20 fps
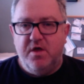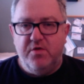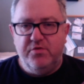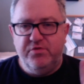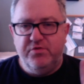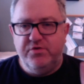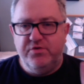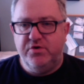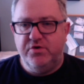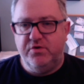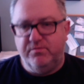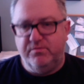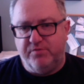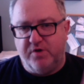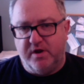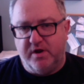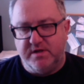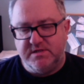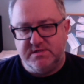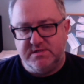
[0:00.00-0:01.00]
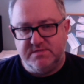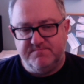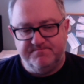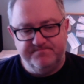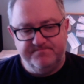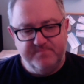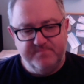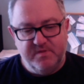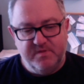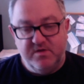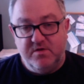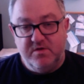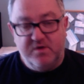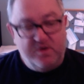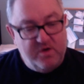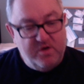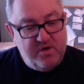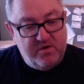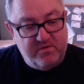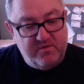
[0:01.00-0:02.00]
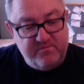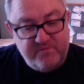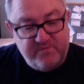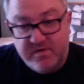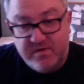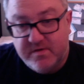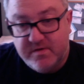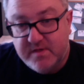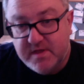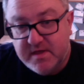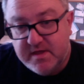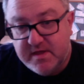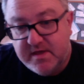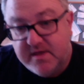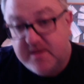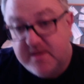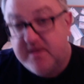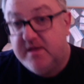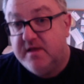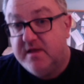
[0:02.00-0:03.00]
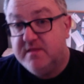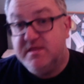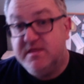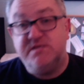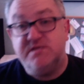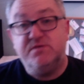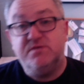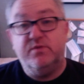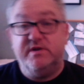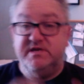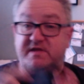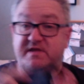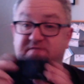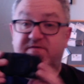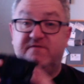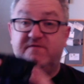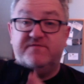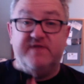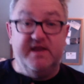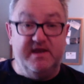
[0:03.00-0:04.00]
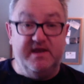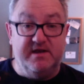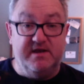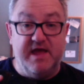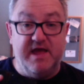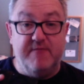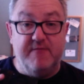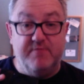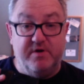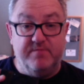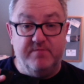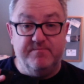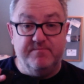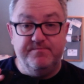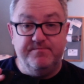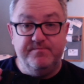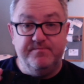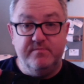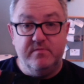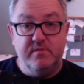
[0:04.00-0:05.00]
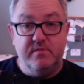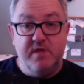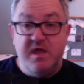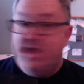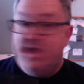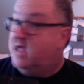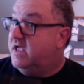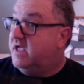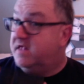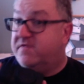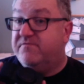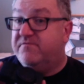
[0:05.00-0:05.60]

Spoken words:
The new price of this 2015 camera is